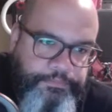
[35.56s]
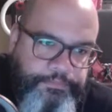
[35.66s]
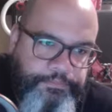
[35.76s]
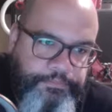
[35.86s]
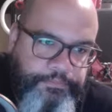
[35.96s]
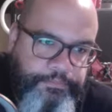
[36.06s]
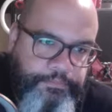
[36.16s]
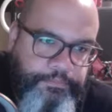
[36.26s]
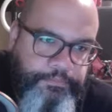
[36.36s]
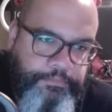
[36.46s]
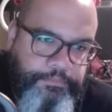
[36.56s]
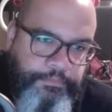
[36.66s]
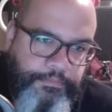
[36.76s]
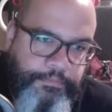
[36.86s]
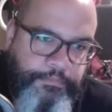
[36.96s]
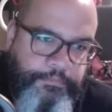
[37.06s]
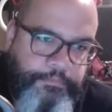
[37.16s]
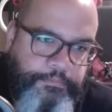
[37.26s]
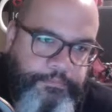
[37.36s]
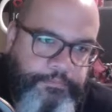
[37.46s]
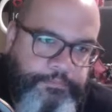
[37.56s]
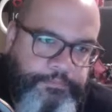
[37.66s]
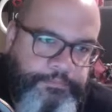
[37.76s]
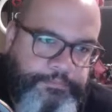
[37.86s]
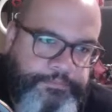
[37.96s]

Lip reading: (not speaking)